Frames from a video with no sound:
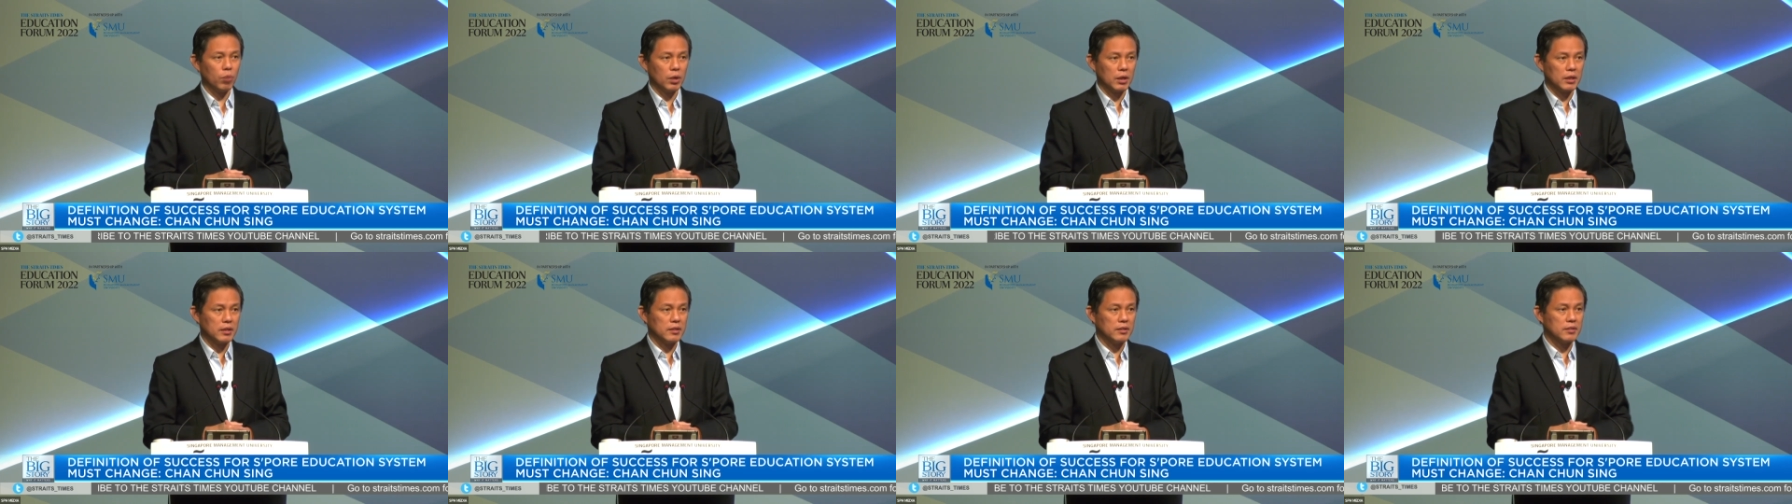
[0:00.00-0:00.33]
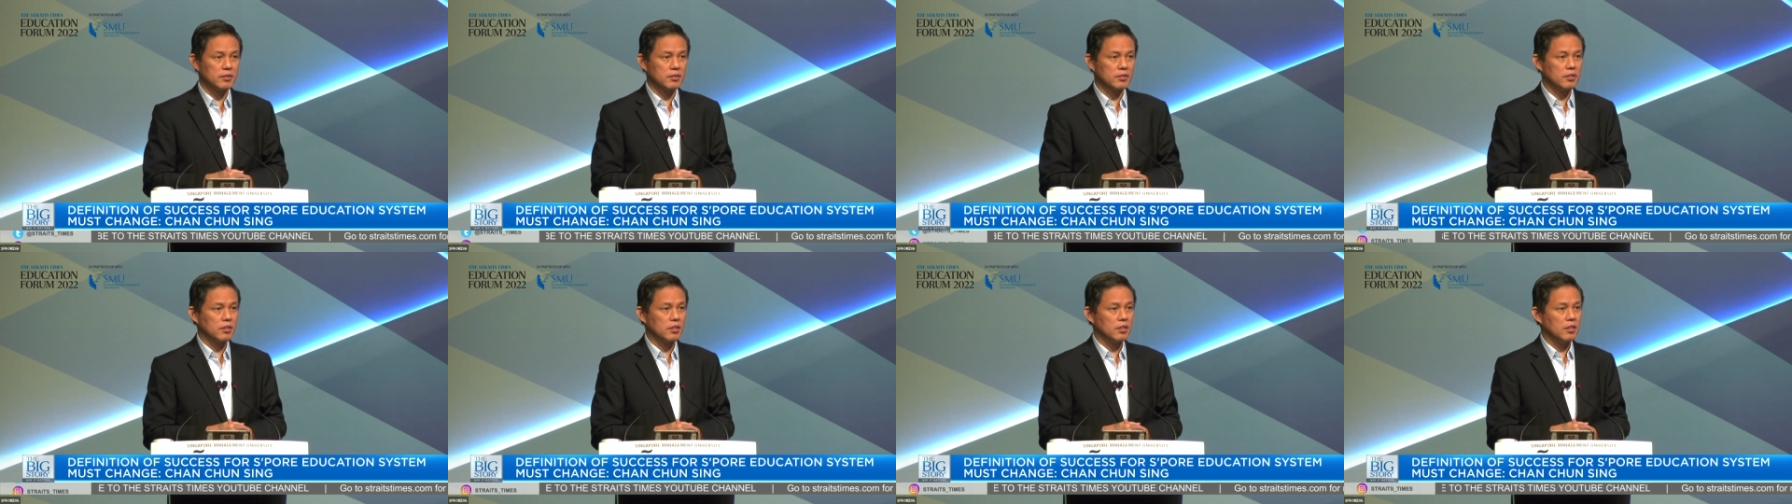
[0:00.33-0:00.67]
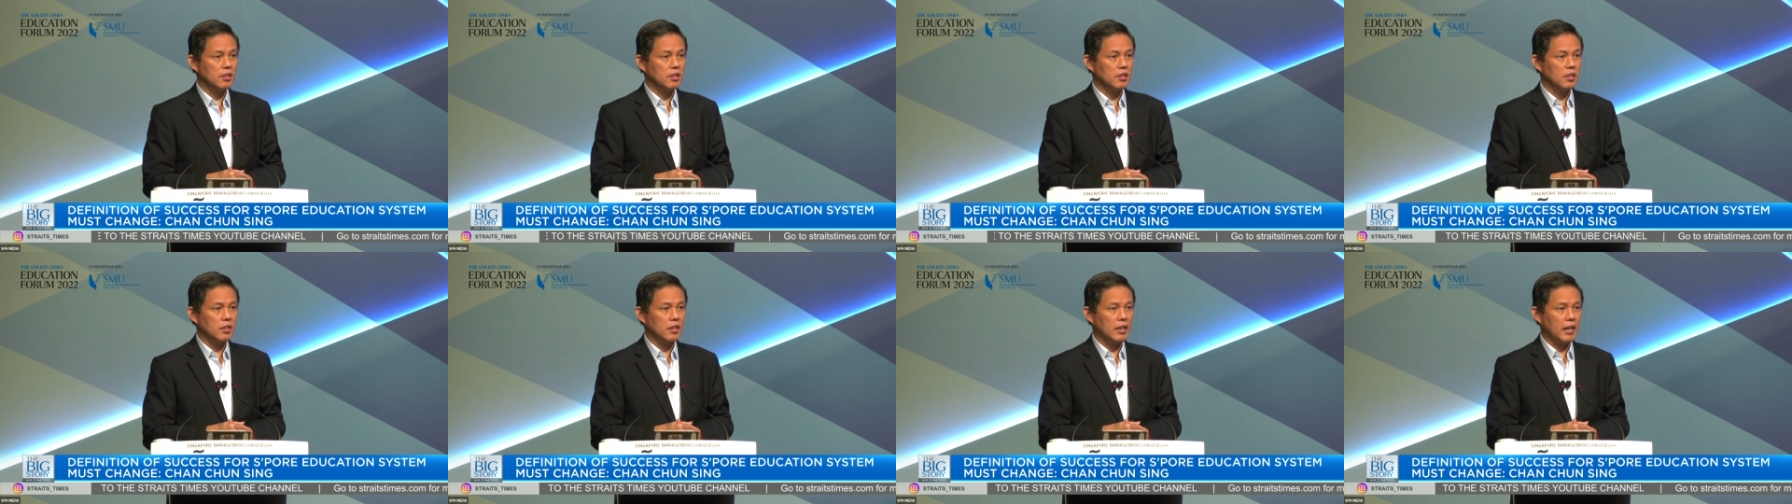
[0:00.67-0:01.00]
workers
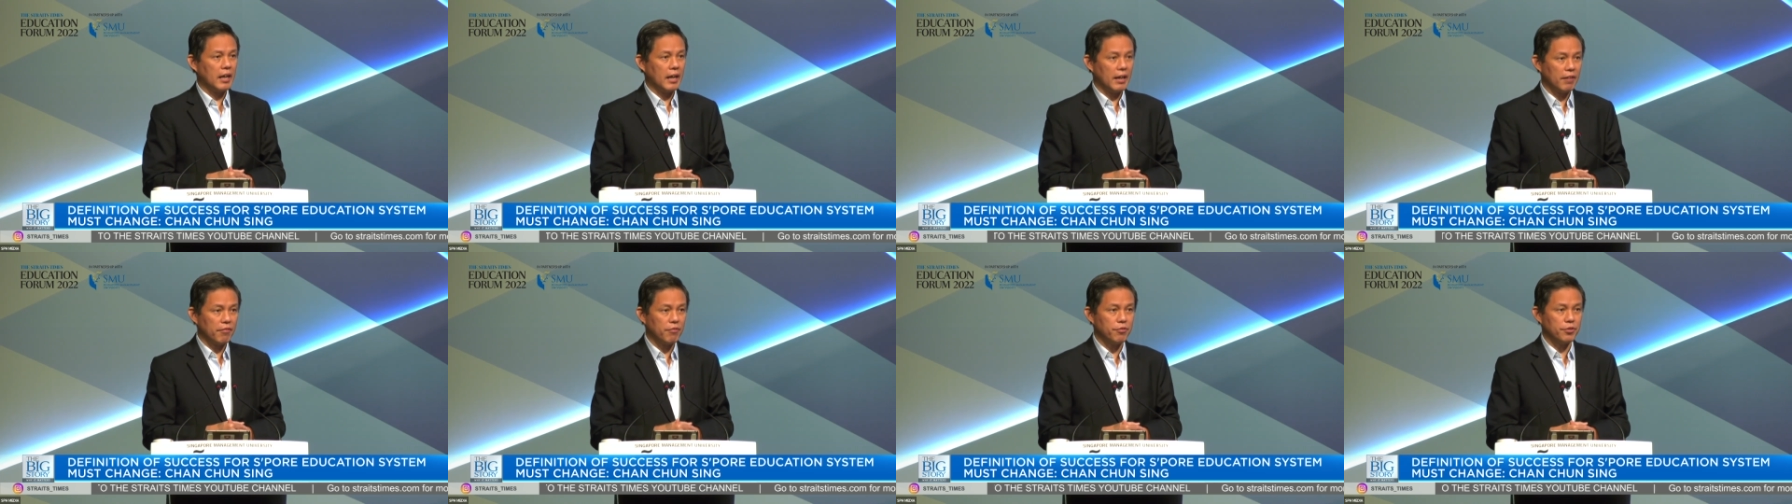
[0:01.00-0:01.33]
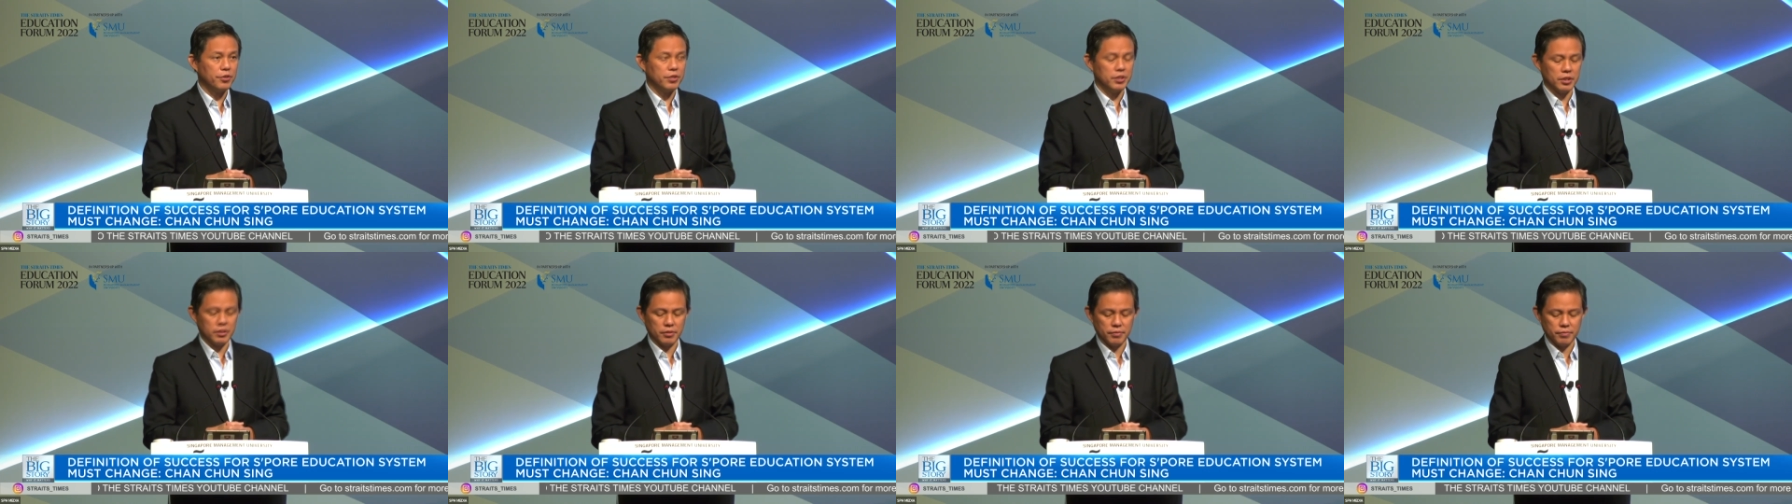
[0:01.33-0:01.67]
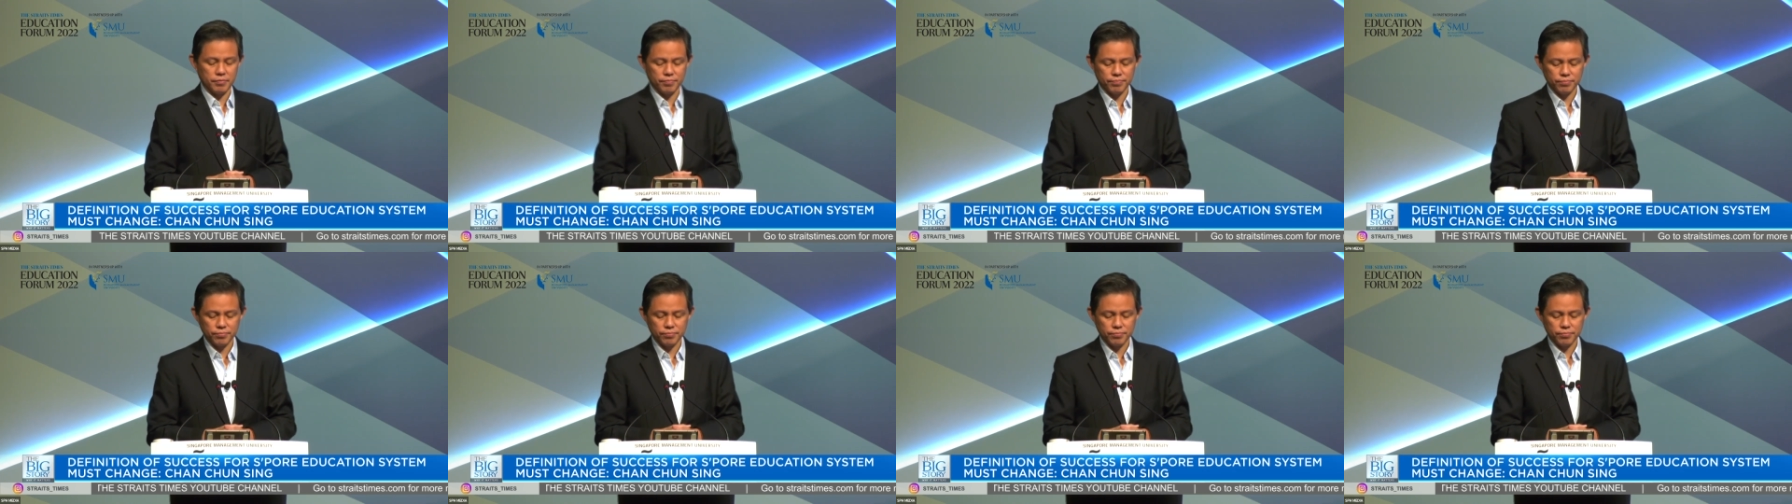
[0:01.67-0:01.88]
every year.